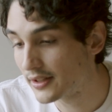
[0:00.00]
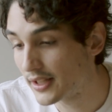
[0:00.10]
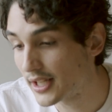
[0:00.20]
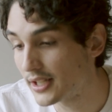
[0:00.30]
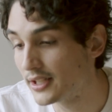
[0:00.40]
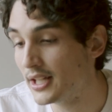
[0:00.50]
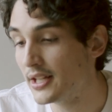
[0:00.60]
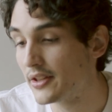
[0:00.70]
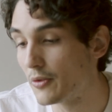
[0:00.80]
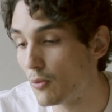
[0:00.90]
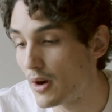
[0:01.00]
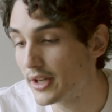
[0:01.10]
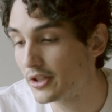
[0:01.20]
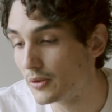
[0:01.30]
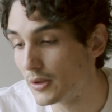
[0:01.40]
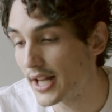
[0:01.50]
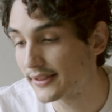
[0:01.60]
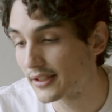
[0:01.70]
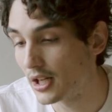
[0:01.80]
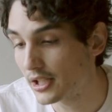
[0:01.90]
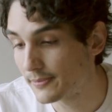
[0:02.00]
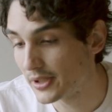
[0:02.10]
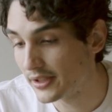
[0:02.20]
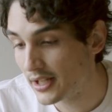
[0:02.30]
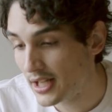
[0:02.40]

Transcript: than the one who has a husband.